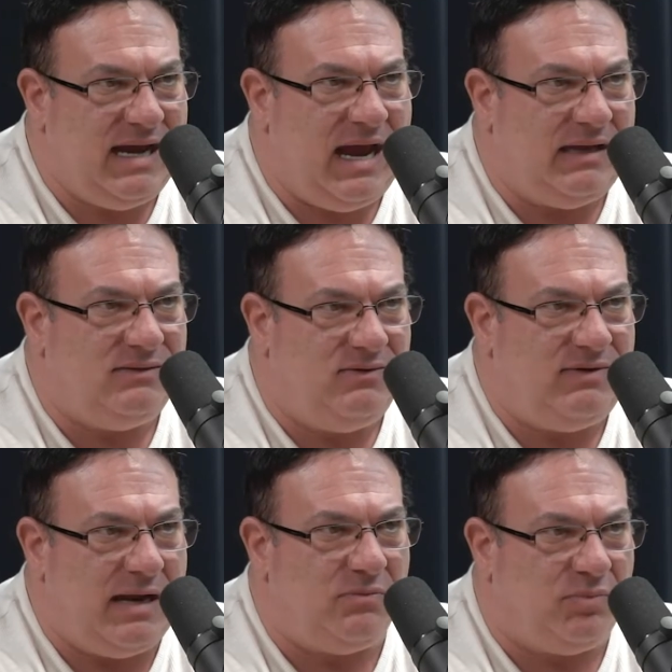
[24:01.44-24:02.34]
on
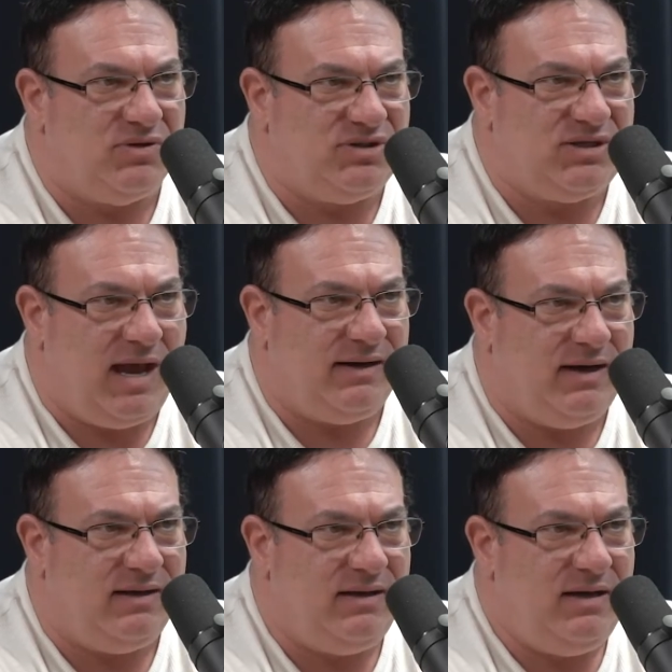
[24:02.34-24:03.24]
that
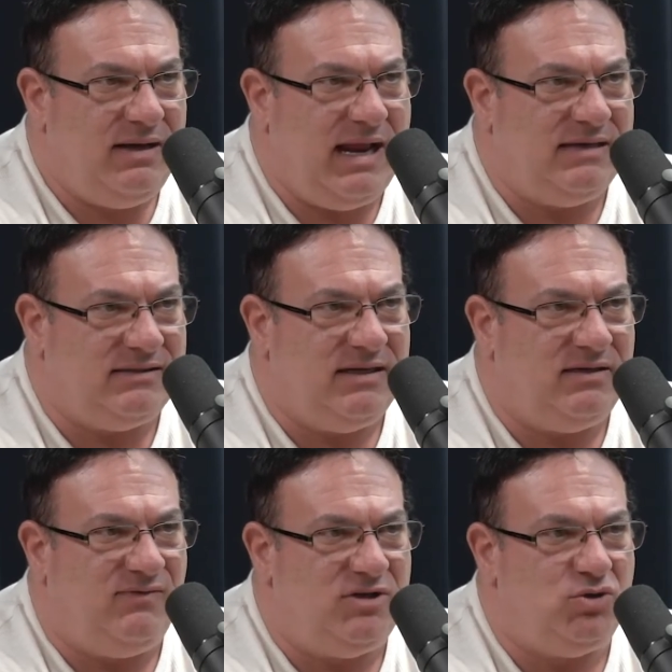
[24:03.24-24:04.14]
persona as an
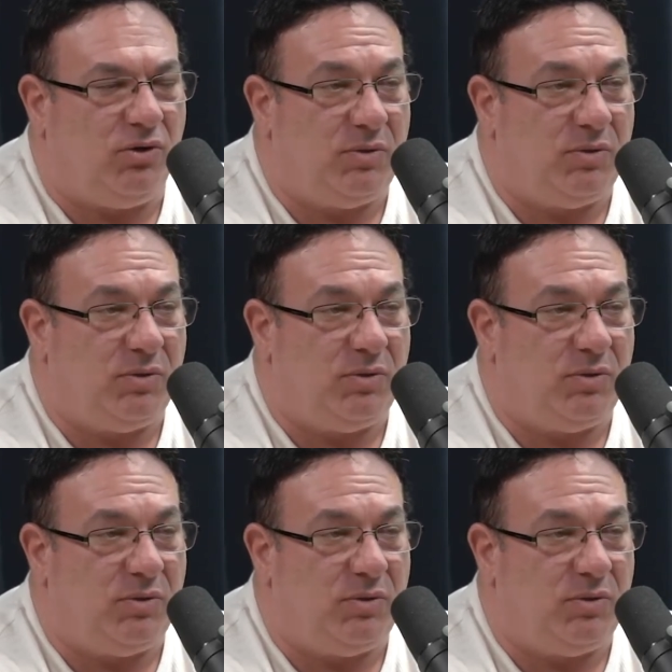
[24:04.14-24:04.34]
individual.